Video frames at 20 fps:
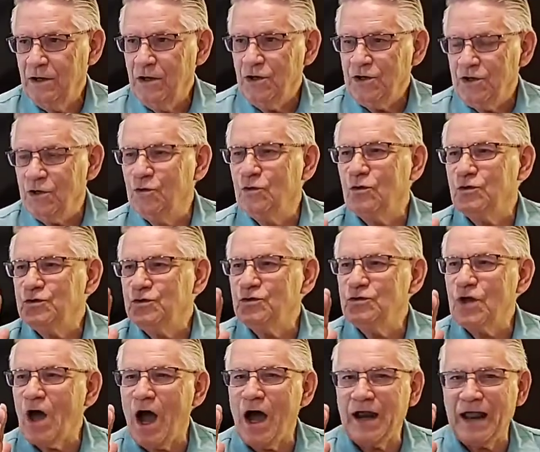you do
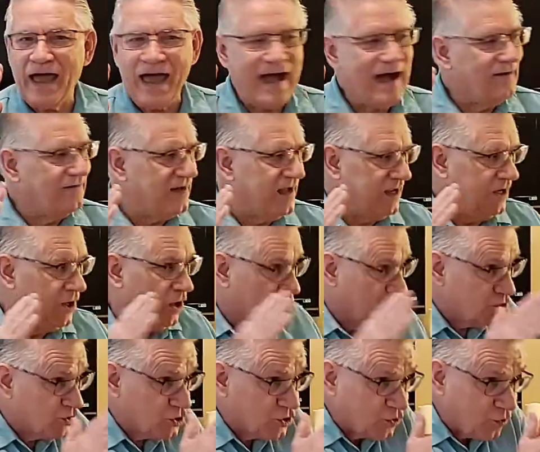not have a
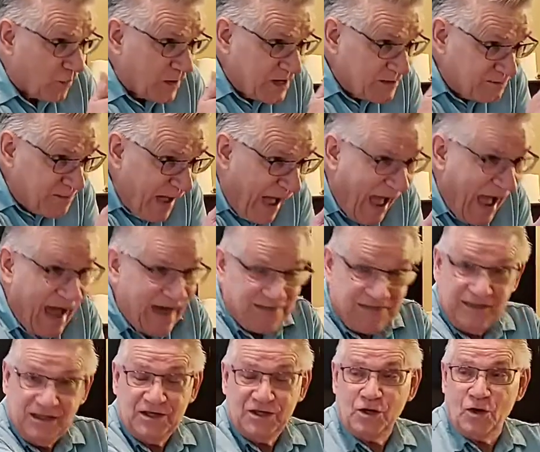straight path
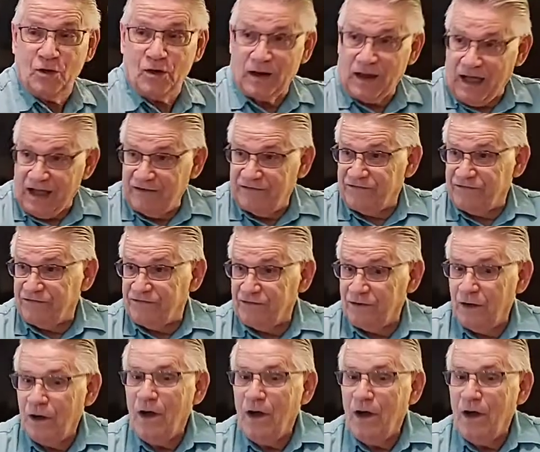in your life.